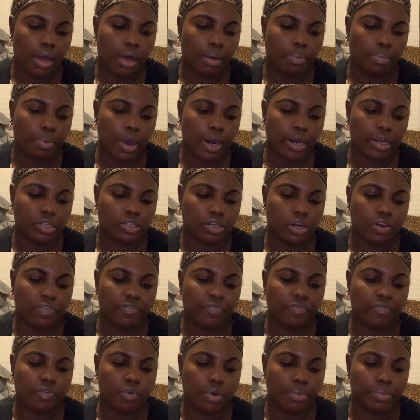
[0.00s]
Products are
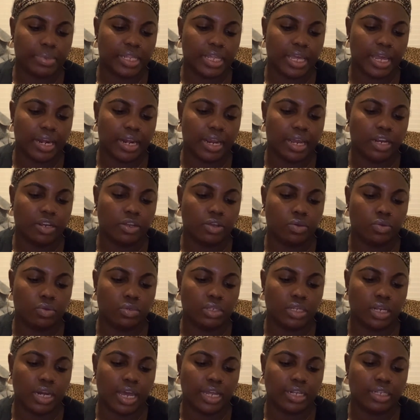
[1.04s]
formulated
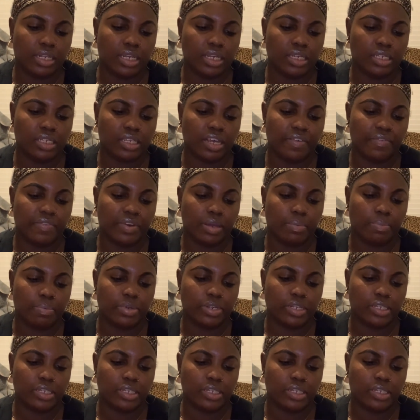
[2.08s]
using at least 70%